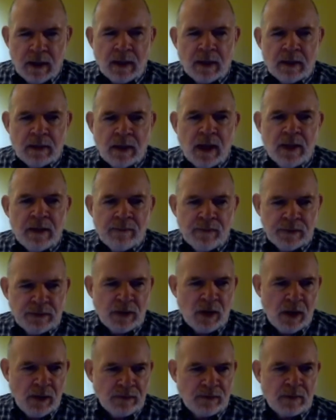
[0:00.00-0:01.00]
kind of a
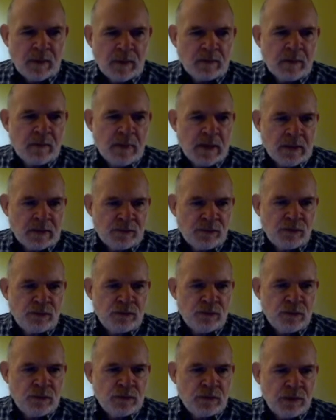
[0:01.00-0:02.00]
toss-up to me. Should
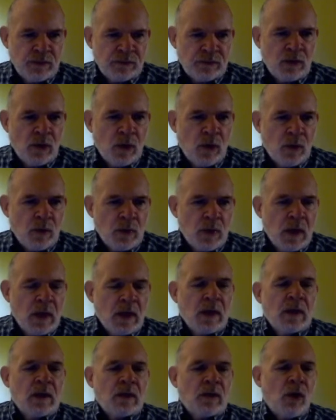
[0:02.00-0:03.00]
you just go
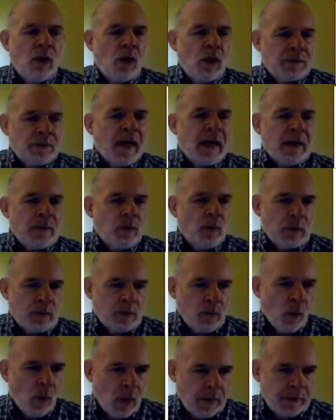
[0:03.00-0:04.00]
call
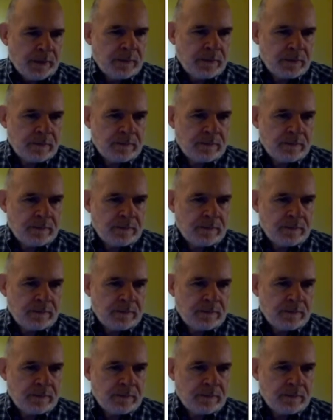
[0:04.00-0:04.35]
911